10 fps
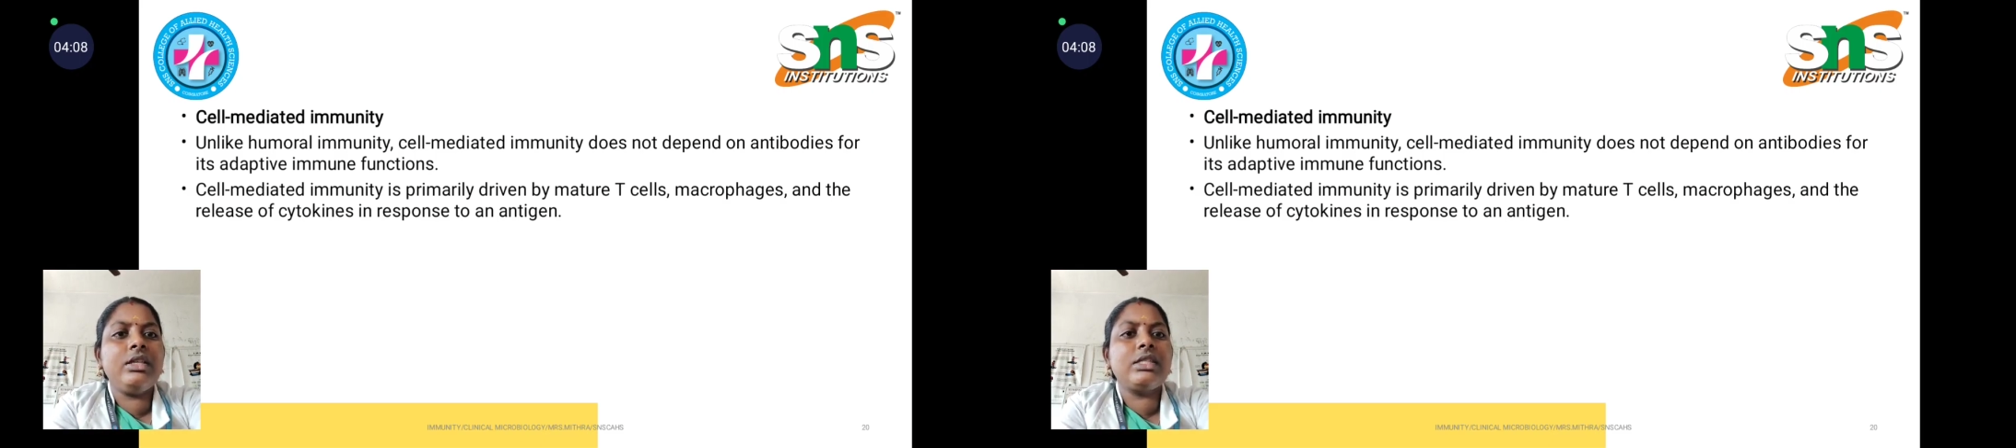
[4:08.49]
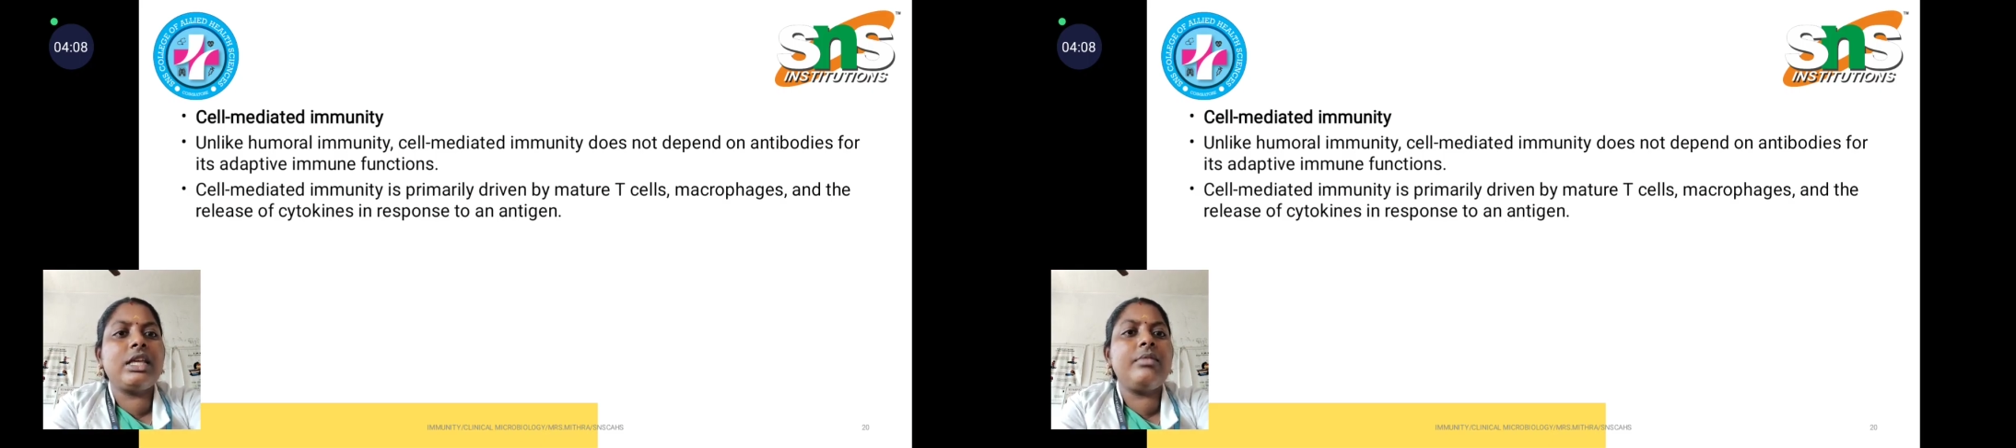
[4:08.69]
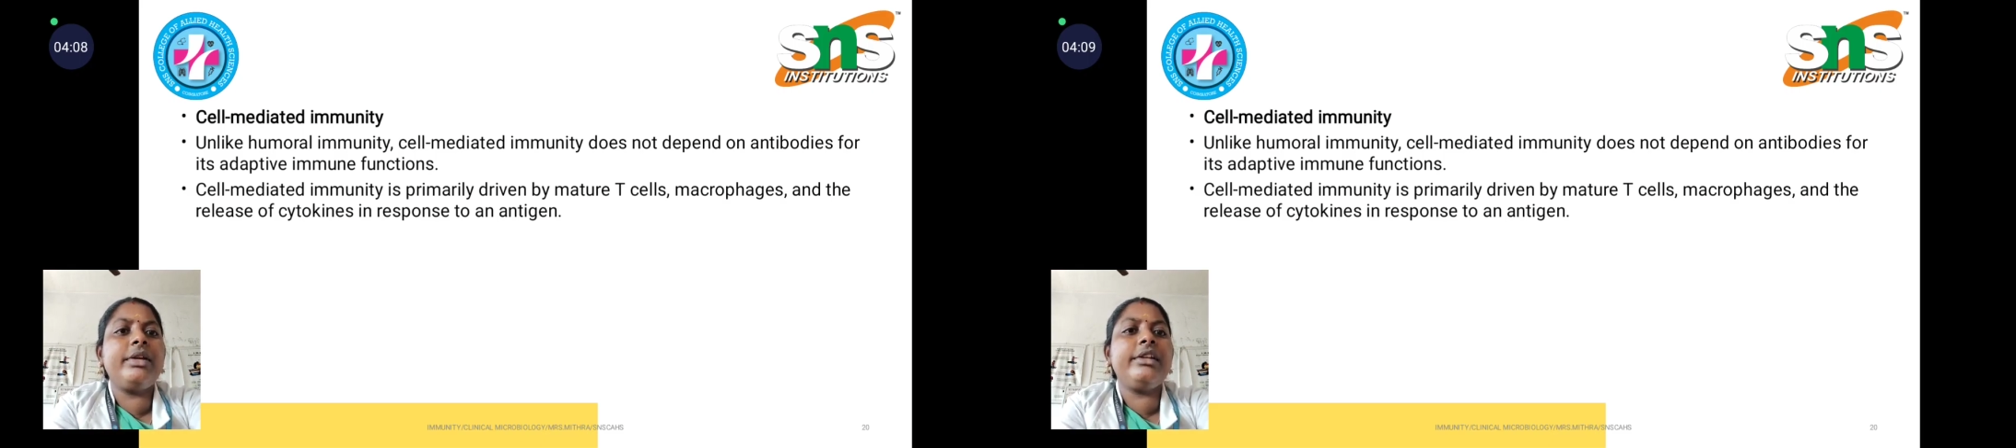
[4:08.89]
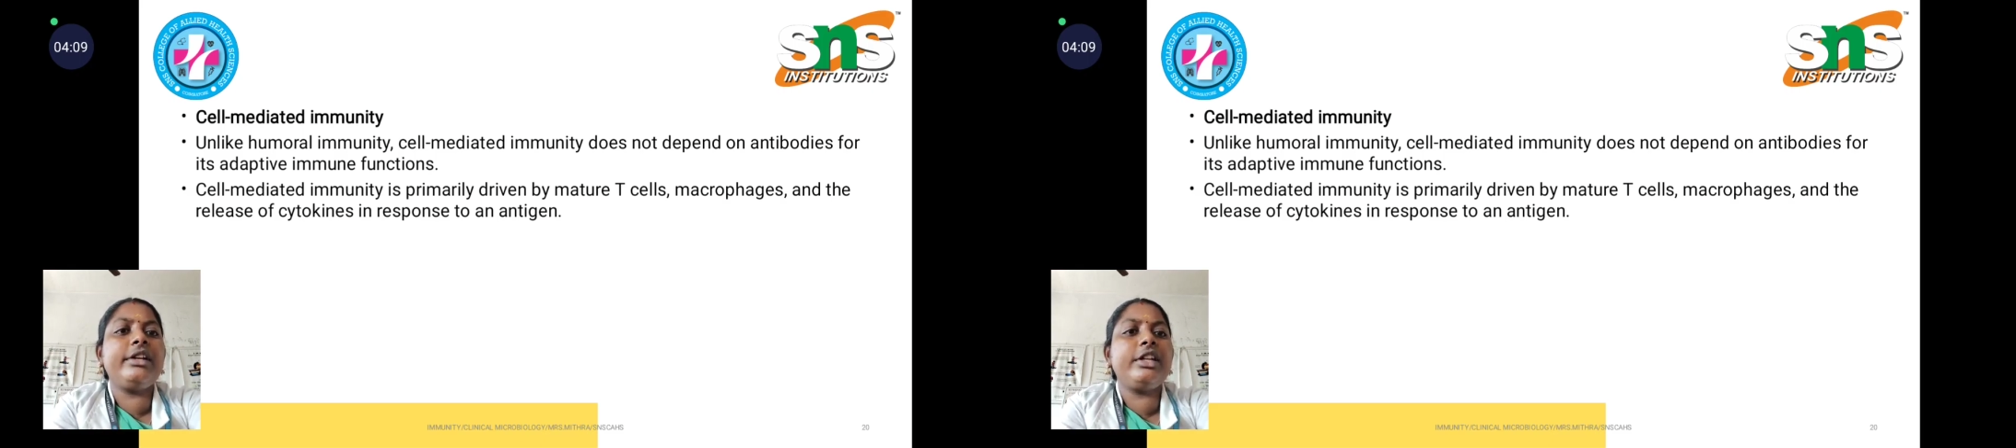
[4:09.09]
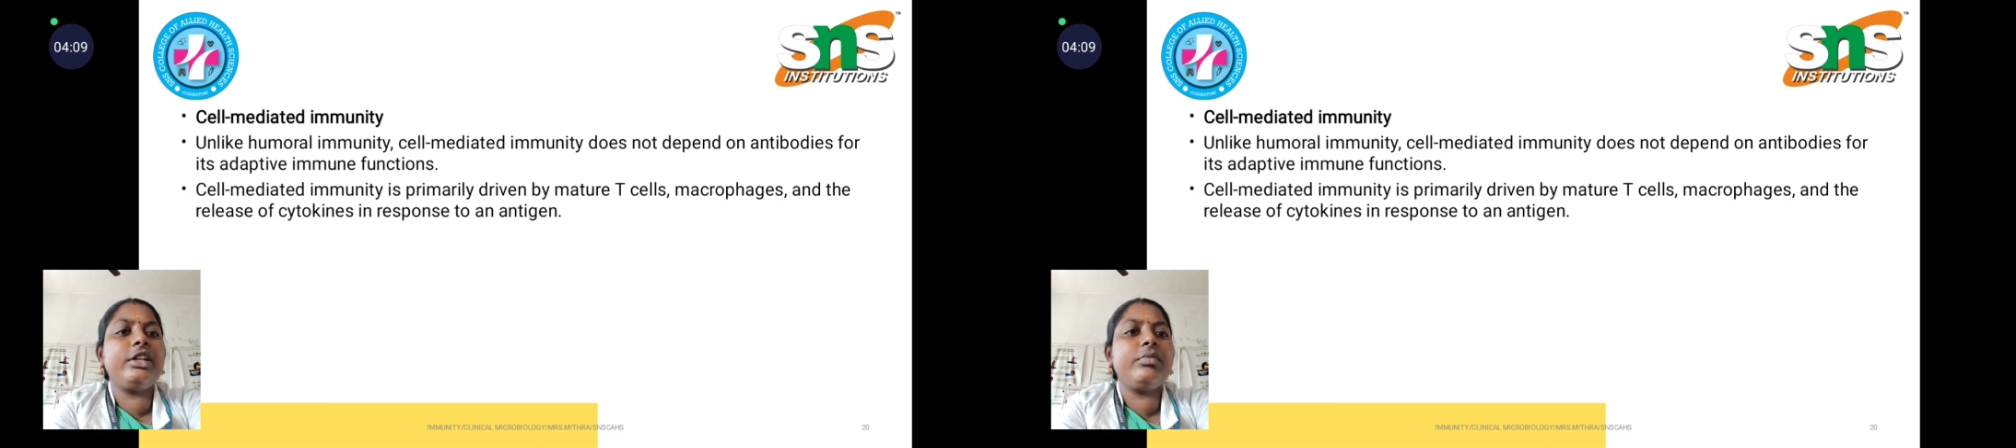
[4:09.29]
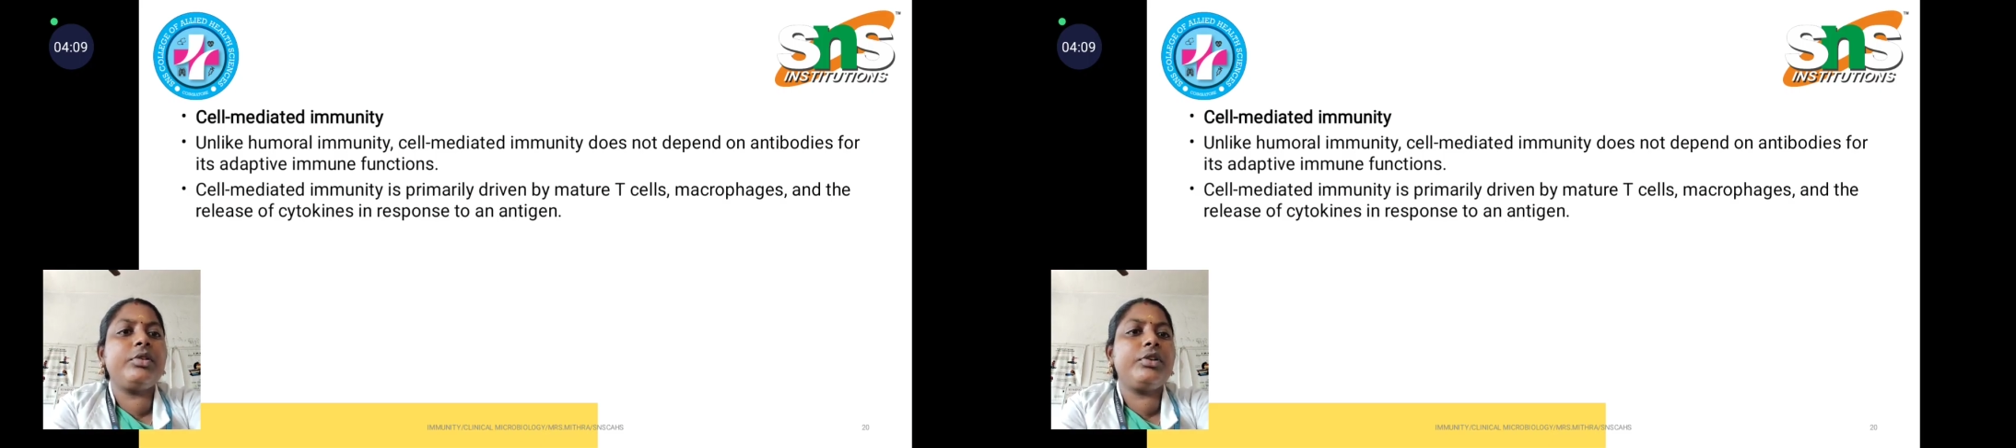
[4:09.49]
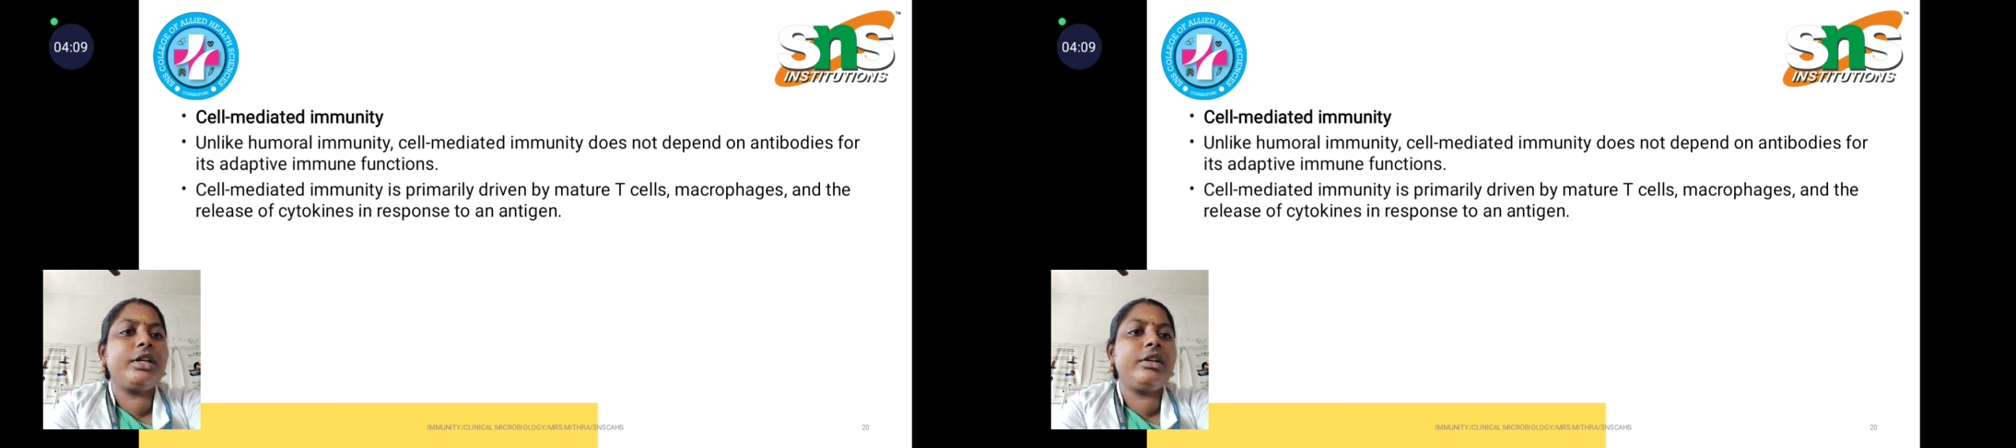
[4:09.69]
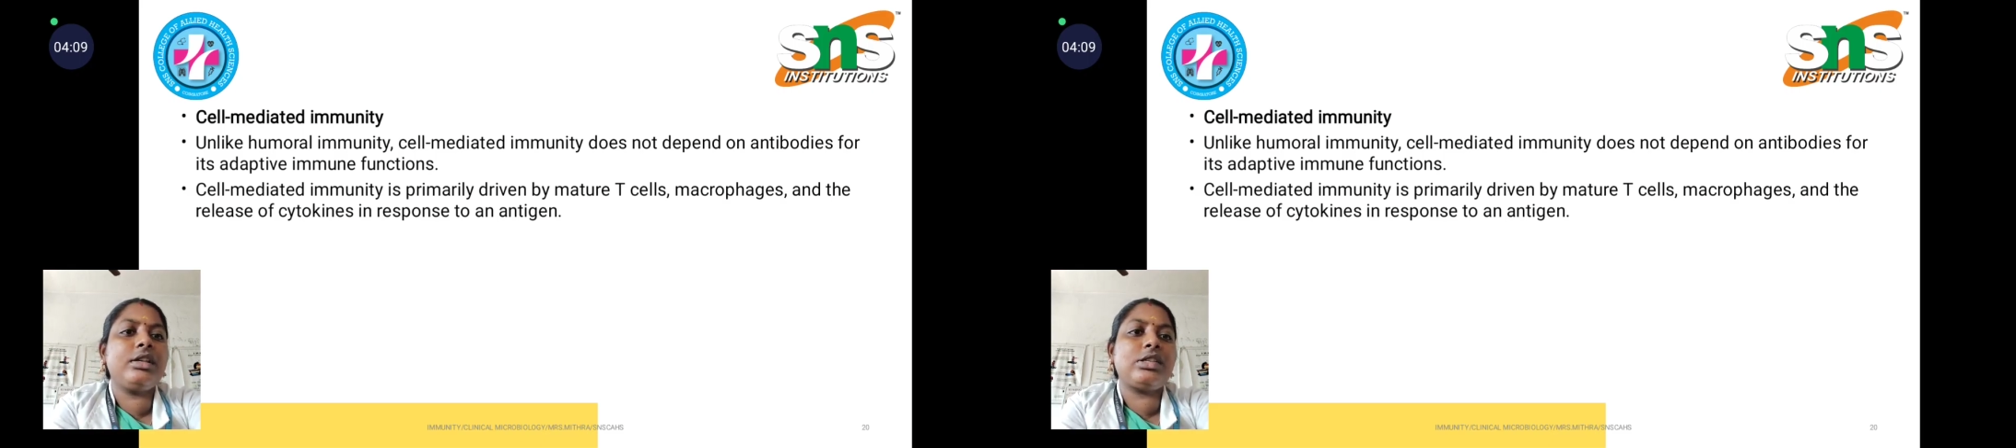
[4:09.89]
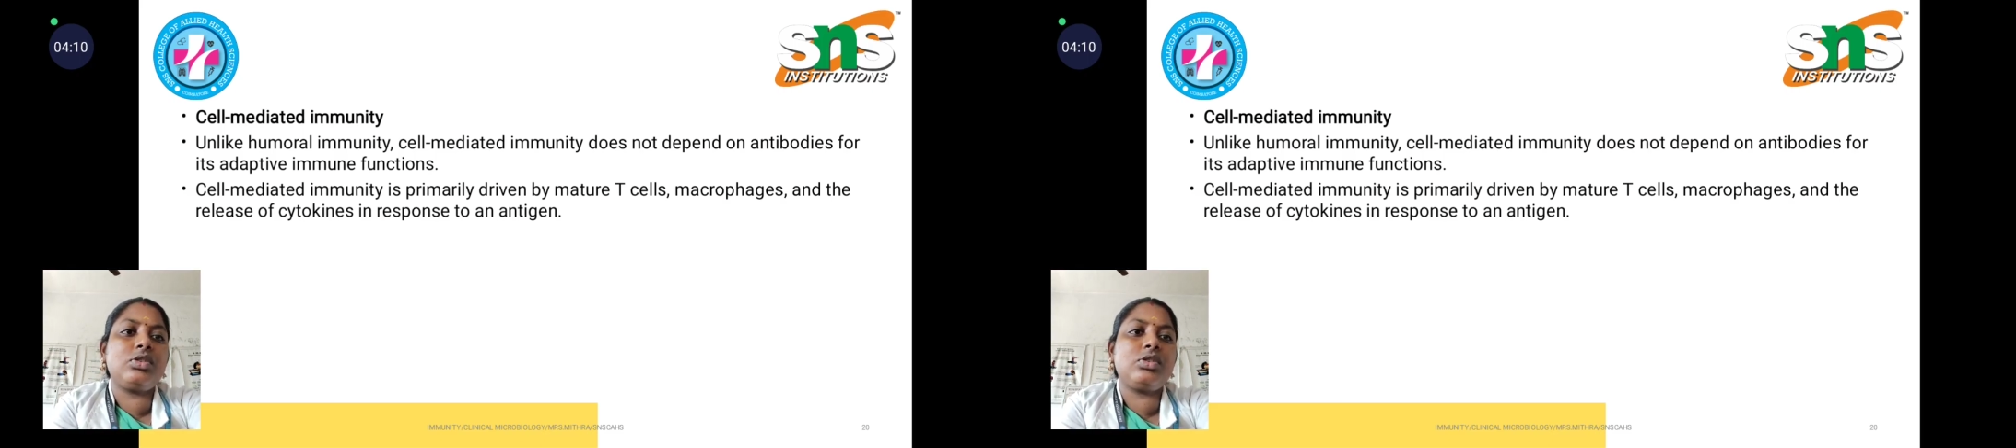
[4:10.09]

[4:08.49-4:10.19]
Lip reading: cell mediated immunity does